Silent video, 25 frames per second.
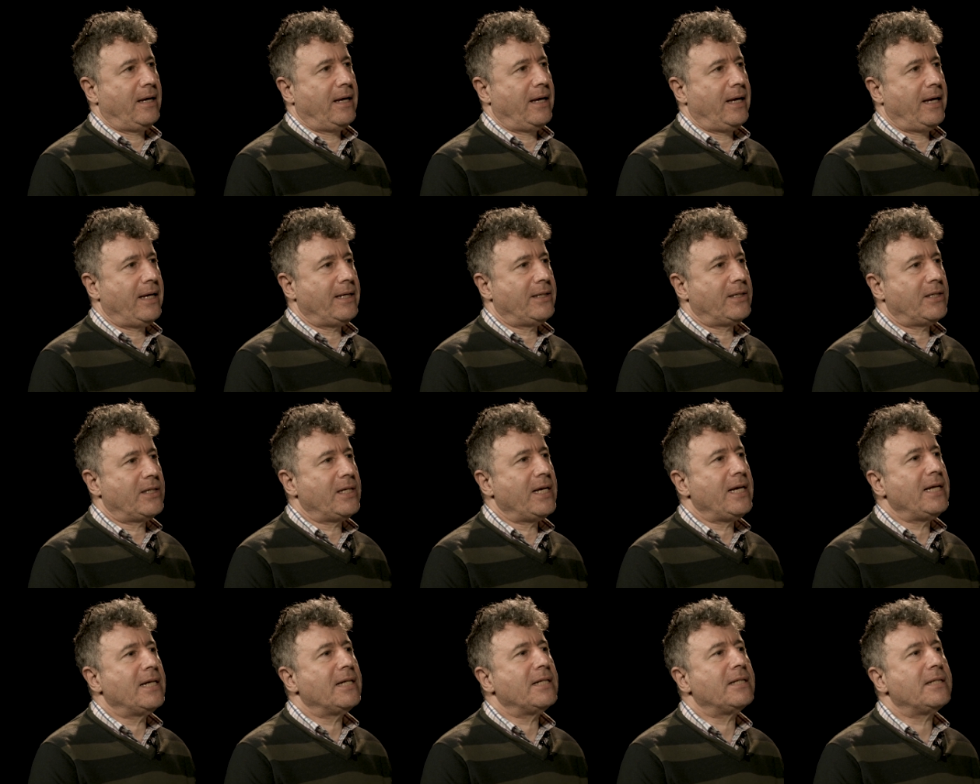is
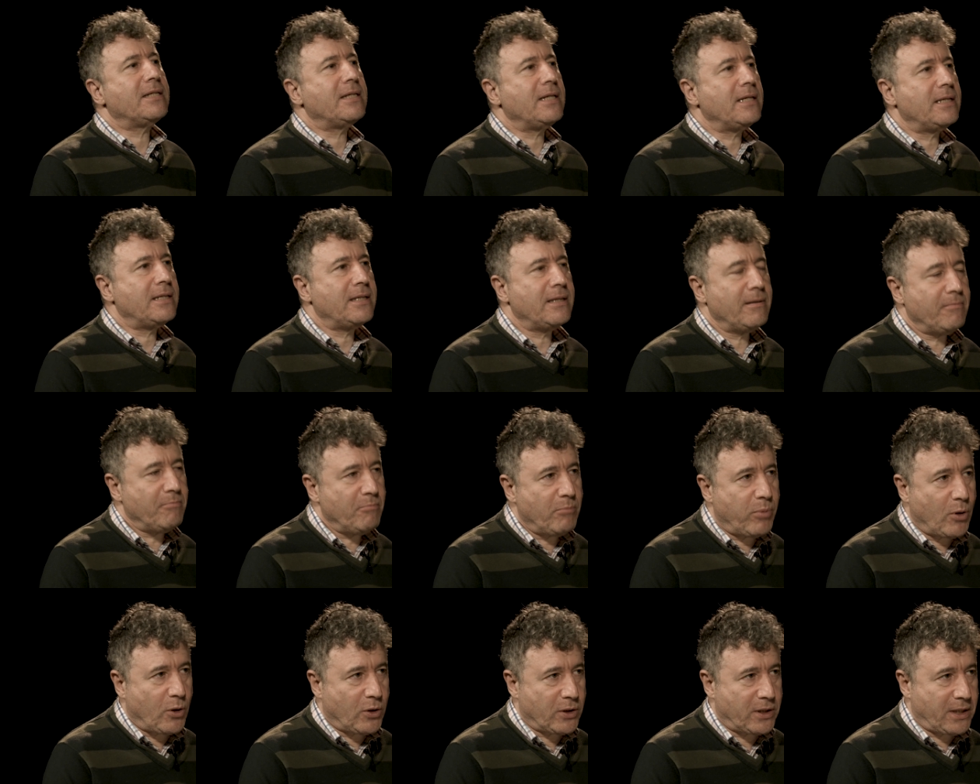seen as
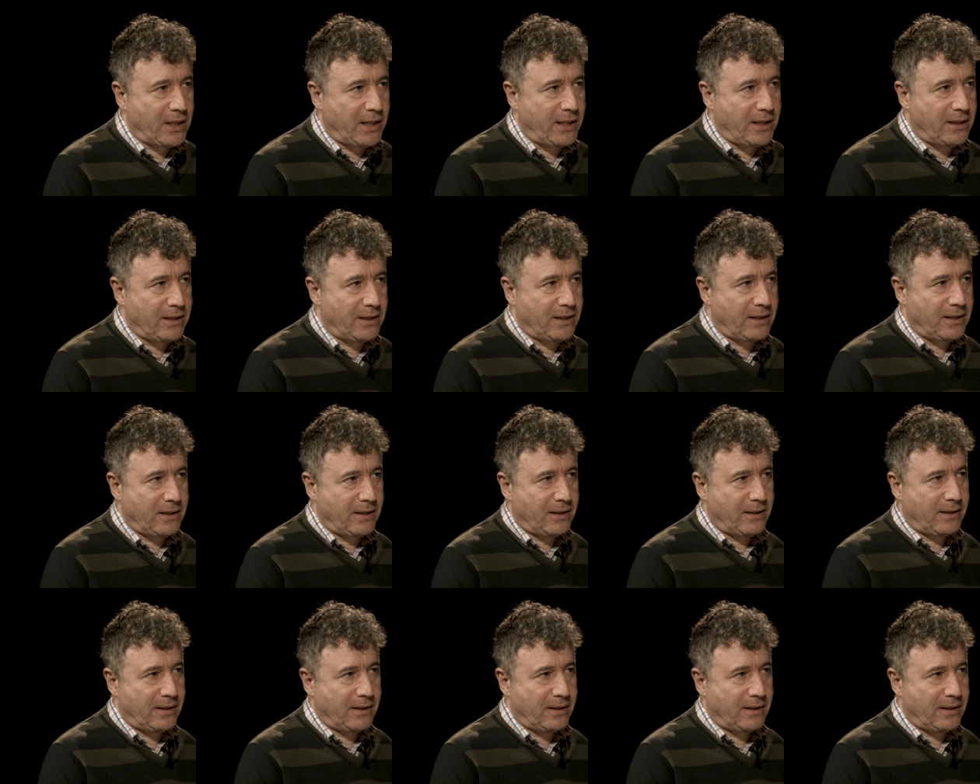disembodied,